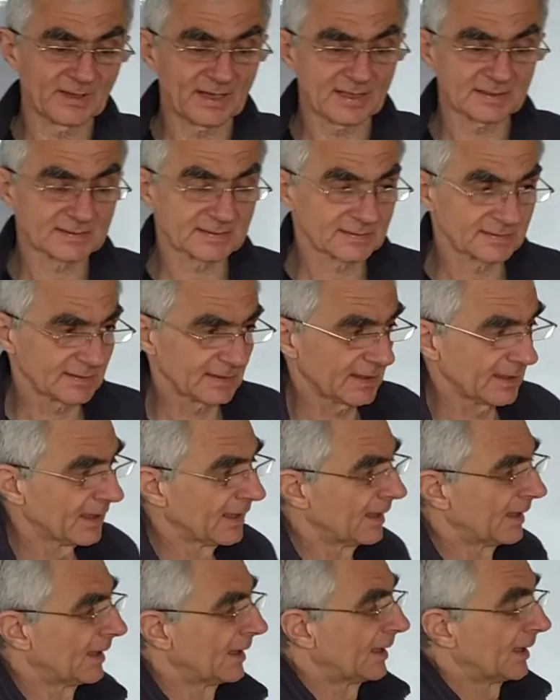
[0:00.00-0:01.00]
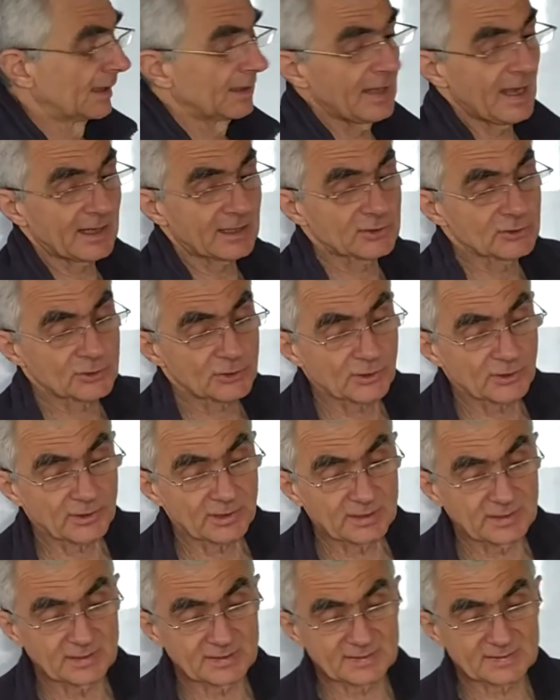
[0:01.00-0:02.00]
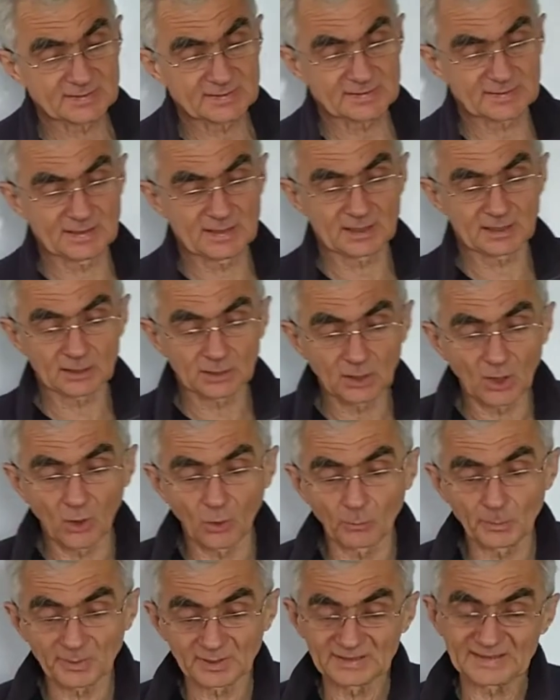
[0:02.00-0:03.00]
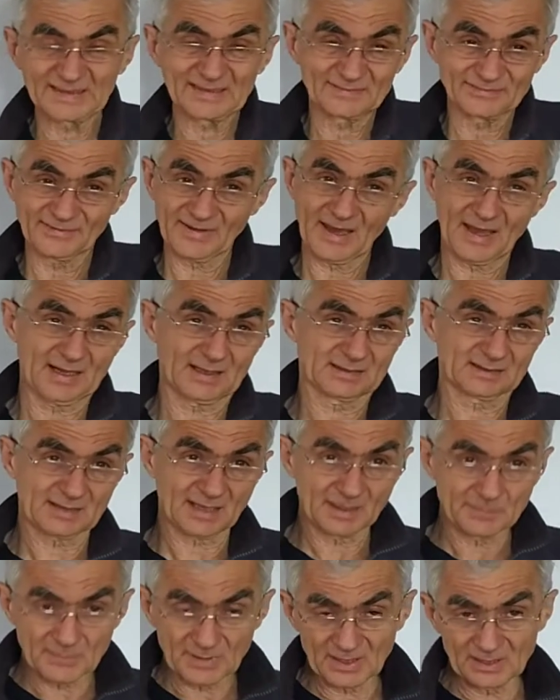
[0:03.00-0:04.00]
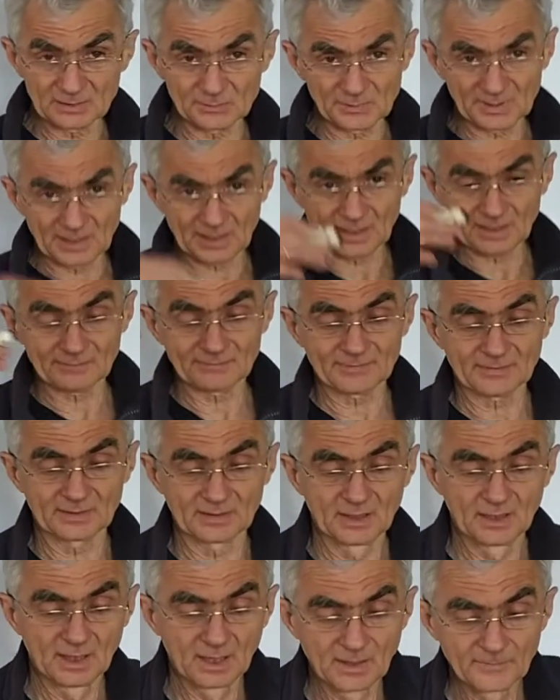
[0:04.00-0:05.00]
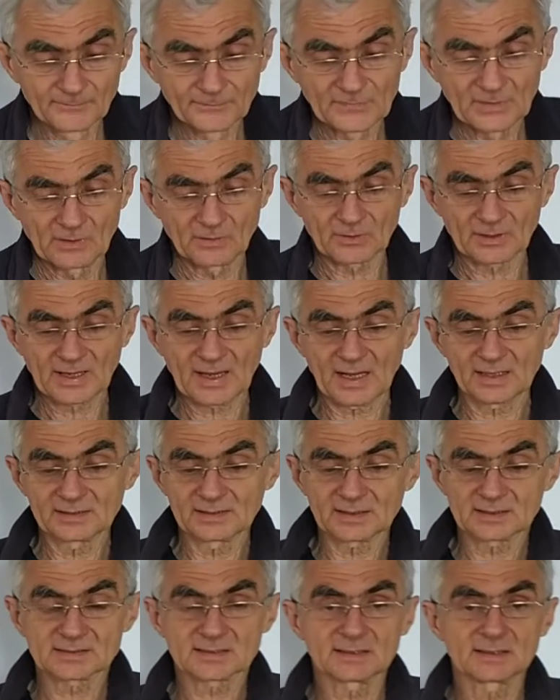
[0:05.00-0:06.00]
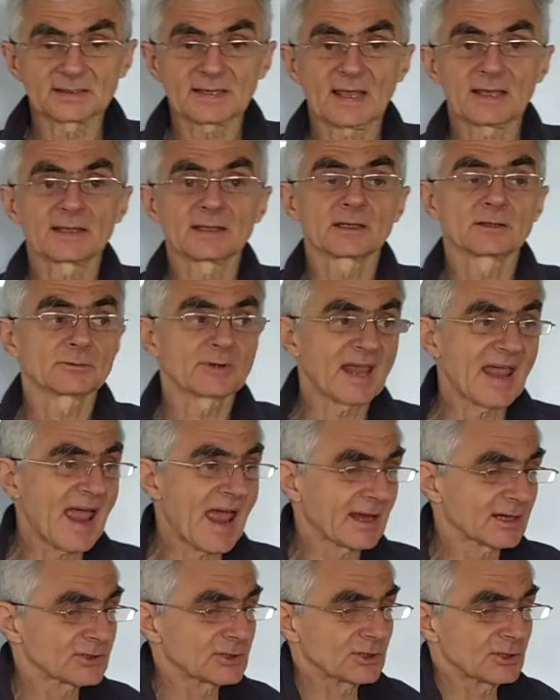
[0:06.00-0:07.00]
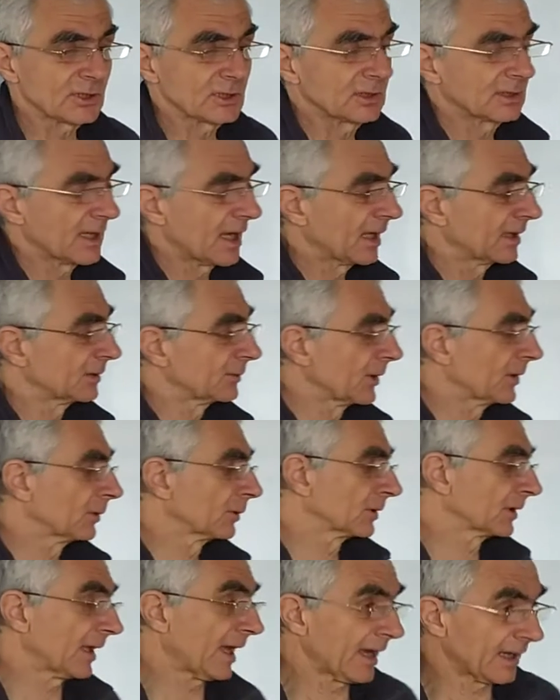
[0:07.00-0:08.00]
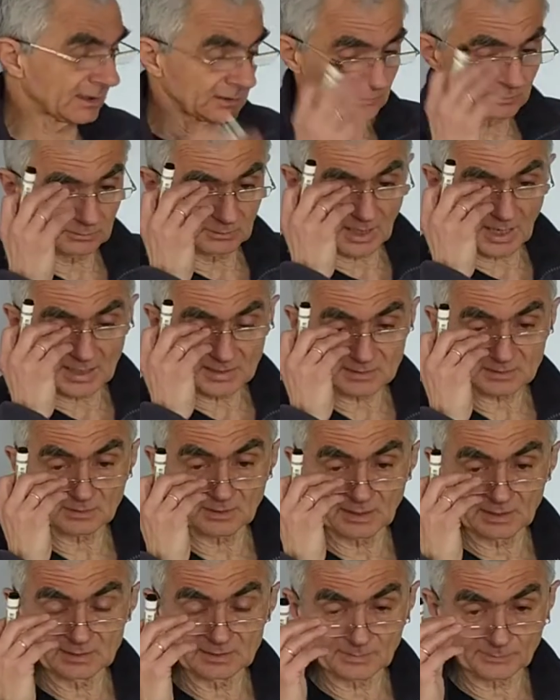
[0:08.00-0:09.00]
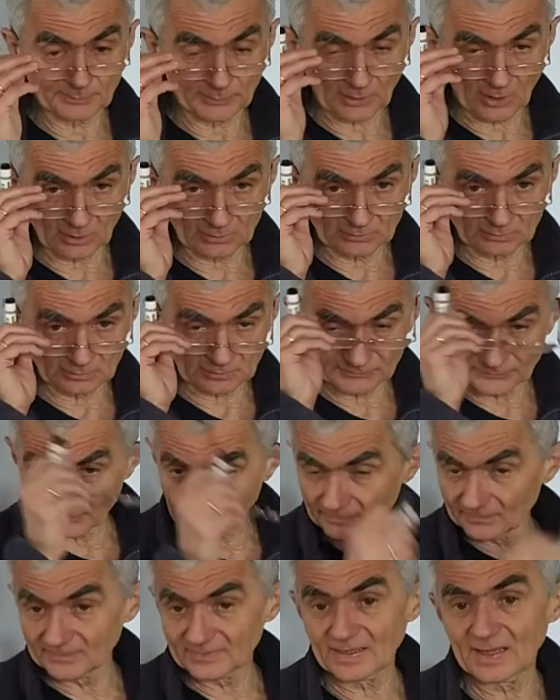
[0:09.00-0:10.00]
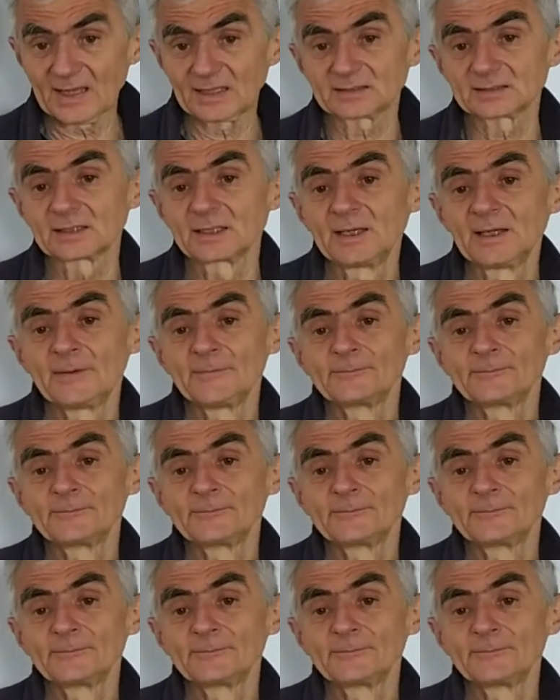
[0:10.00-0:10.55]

the last lecture is global effects. I mean, we have an organic synthetic reaction and we would like to isolate the product from that,